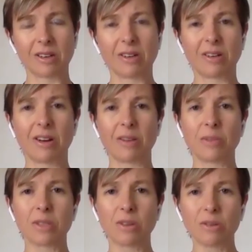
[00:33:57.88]
Oh, I'm
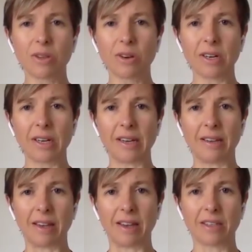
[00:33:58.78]
so sorry to
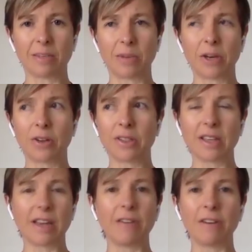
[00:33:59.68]
hear that, because
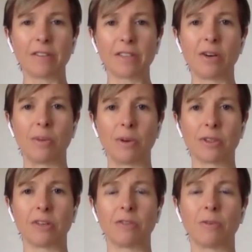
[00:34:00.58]
even if it's not
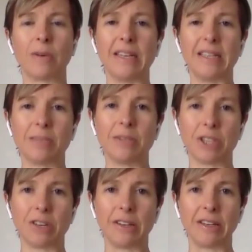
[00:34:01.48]
positive, we need to be
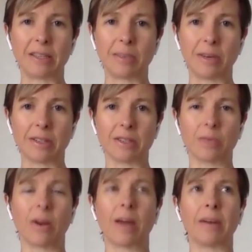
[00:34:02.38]
sharing the
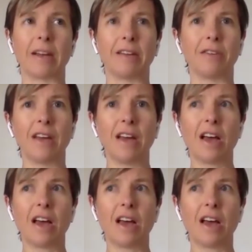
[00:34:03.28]
experiences. Well, I believe,